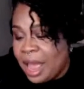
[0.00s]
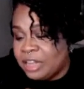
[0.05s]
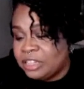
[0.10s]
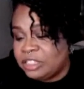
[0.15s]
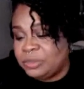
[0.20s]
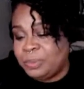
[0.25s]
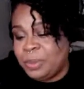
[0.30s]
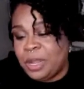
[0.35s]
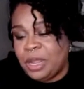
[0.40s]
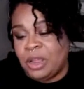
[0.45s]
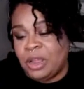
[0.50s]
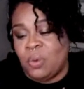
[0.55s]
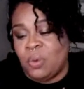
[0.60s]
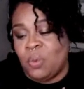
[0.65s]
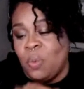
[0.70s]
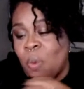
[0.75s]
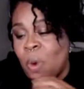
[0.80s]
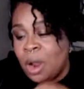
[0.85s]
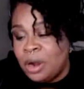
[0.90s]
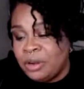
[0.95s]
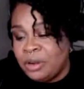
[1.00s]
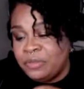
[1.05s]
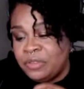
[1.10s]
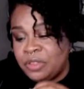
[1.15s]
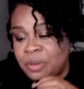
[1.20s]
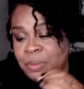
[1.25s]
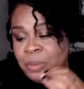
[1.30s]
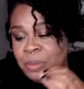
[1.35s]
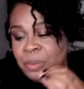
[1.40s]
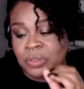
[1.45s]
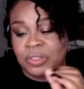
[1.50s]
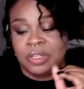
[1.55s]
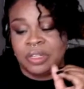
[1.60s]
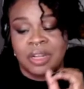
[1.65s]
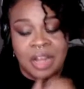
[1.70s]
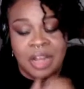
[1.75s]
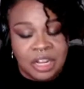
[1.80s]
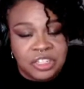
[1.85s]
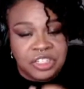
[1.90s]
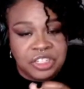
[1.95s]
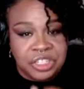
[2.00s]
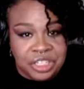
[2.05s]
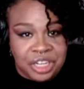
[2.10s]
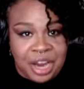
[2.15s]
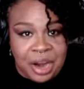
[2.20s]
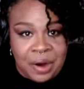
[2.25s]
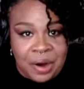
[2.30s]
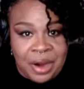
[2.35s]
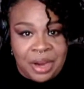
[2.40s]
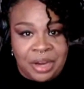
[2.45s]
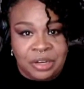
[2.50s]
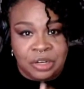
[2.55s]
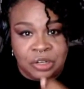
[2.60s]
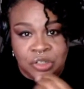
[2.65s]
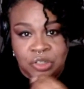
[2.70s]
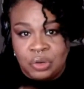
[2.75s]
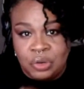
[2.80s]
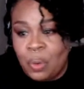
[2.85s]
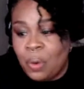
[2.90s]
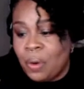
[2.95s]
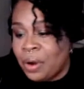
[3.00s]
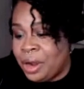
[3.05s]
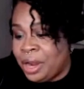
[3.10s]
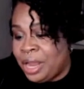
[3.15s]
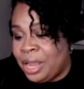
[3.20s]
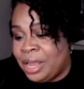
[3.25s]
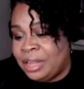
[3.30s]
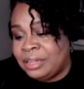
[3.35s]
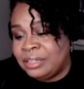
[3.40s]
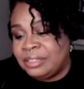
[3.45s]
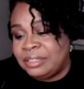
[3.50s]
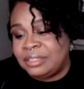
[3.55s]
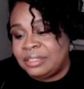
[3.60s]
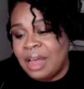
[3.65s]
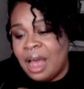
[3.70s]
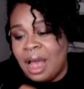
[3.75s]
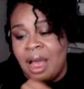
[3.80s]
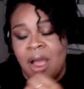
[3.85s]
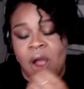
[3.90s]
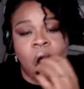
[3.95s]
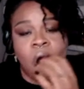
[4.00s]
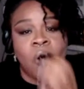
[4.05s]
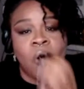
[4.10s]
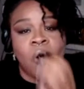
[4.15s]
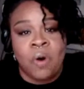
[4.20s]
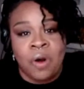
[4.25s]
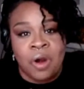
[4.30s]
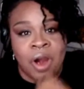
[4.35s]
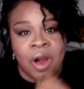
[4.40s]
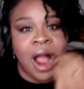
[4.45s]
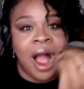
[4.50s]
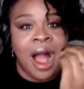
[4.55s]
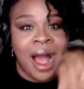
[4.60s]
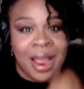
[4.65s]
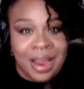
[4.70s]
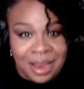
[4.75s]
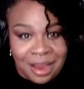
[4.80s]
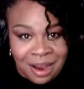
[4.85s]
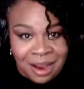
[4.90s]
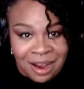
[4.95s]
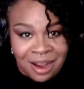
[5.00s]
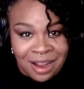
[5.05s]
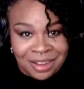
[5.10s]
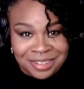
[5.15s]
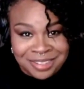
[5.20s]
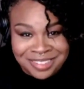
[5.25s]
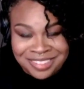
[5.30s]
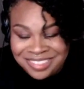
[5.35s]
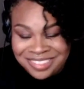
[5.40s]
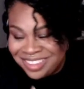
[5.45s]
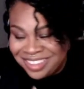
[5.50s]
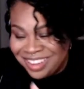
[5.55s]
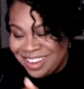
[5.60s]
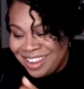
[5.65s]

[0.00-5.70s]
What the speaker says: as being one of the most legendary, notorious horror icons.